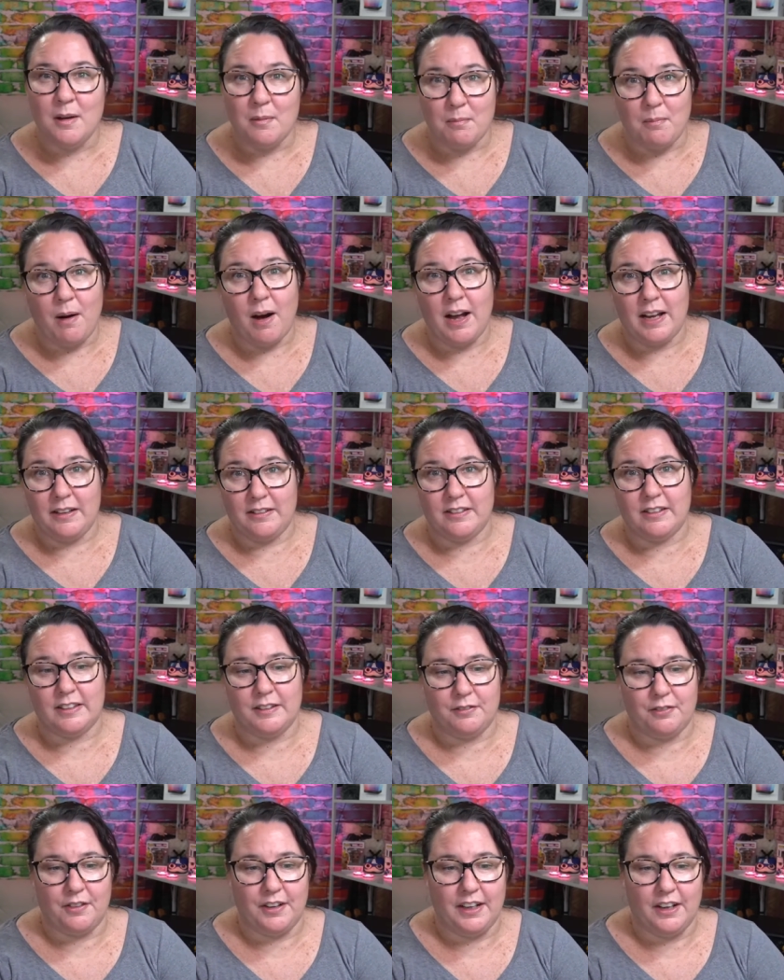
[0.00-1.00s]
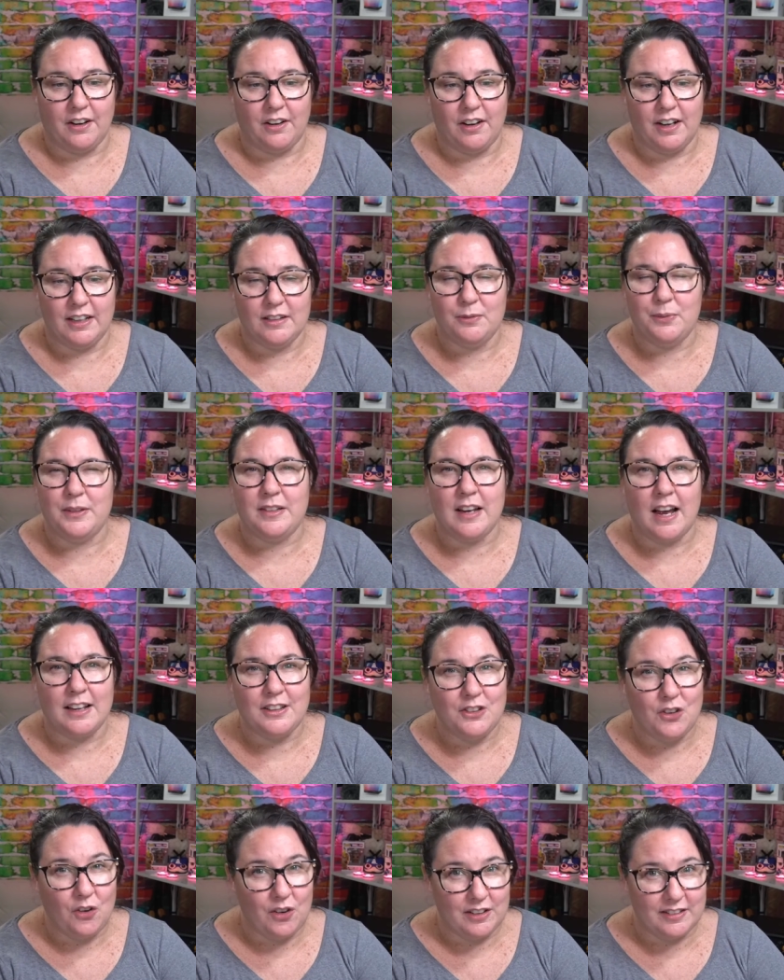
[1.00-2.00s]
my delivery guys, which are
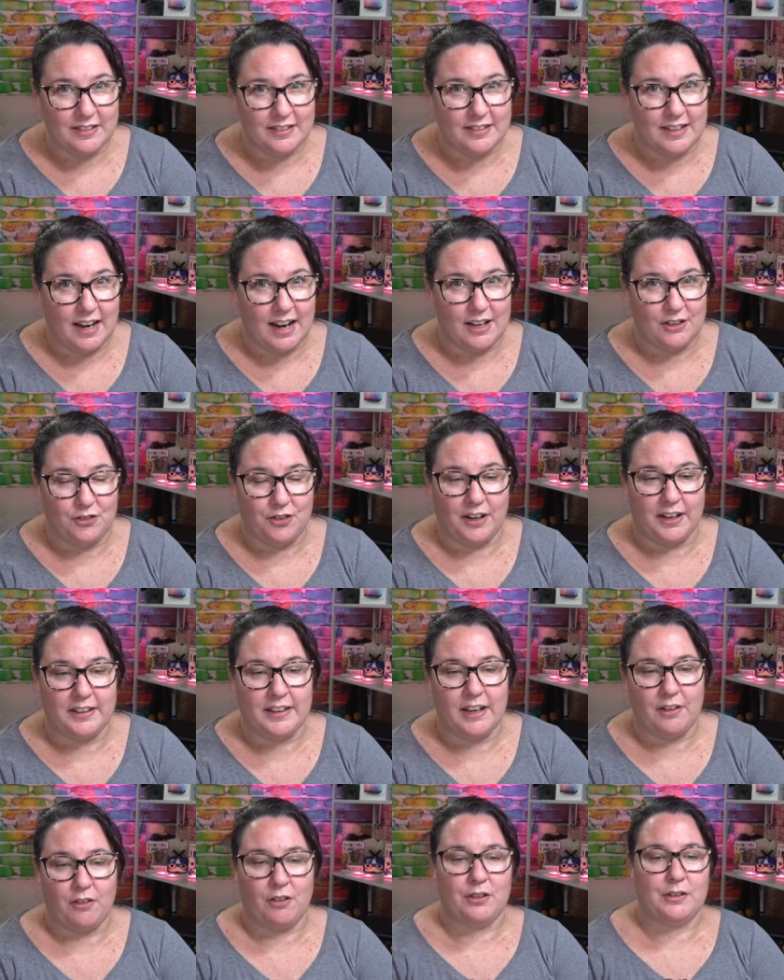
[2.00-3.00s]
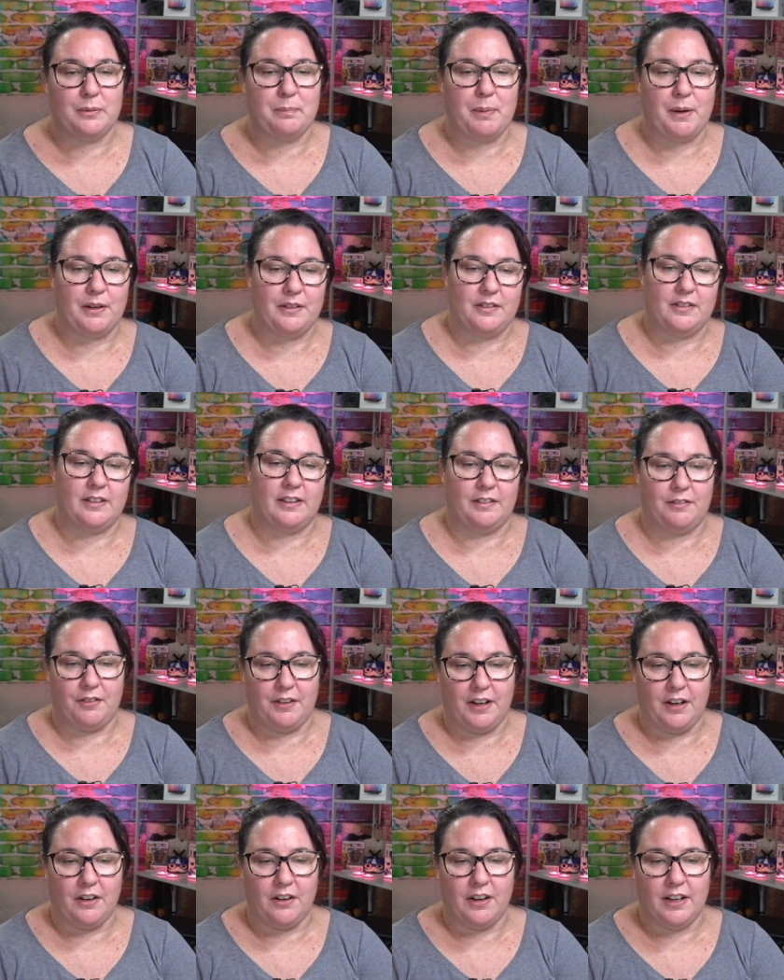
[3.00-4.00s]
not StarTrack, they're Ozpost
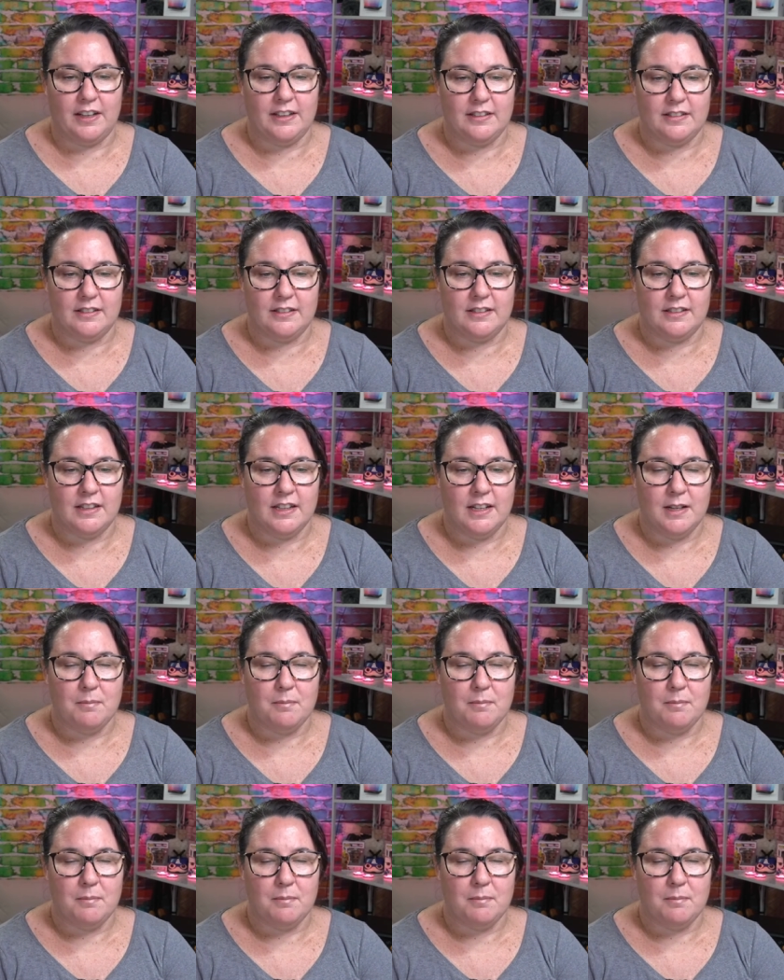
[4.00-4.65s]
delivery guys,